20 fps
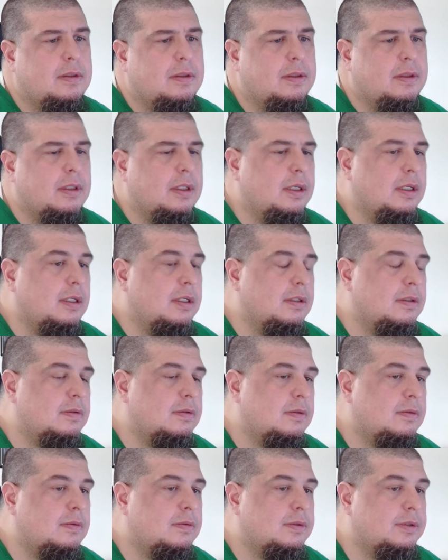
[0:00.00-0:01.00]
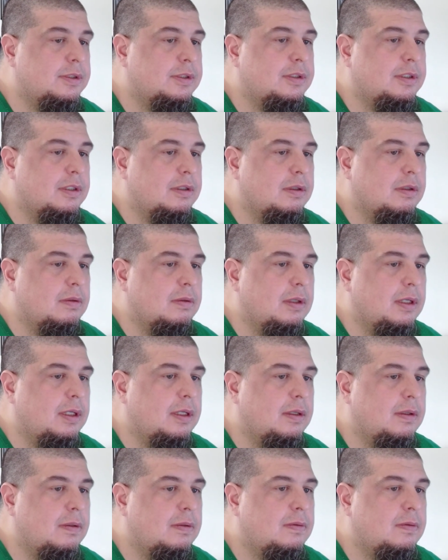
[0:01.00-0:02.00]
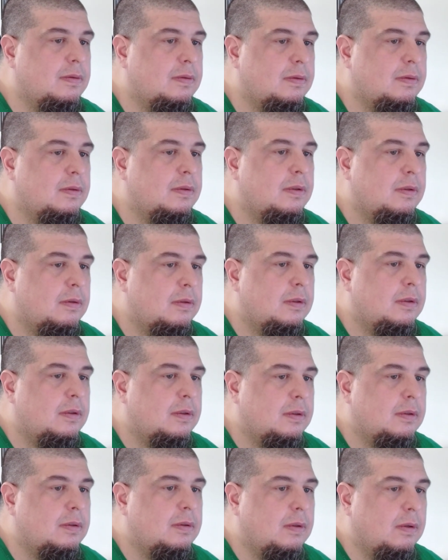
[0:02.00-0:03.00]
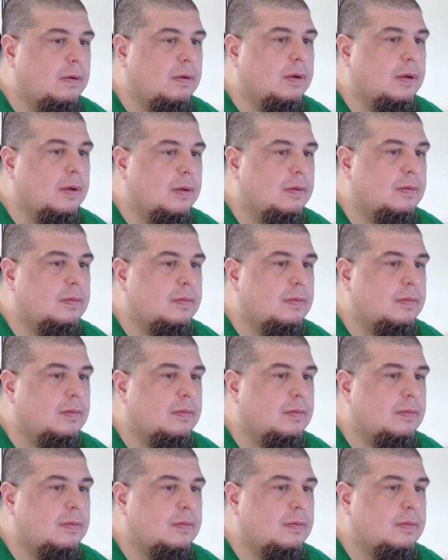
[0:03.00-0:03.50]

they're still older.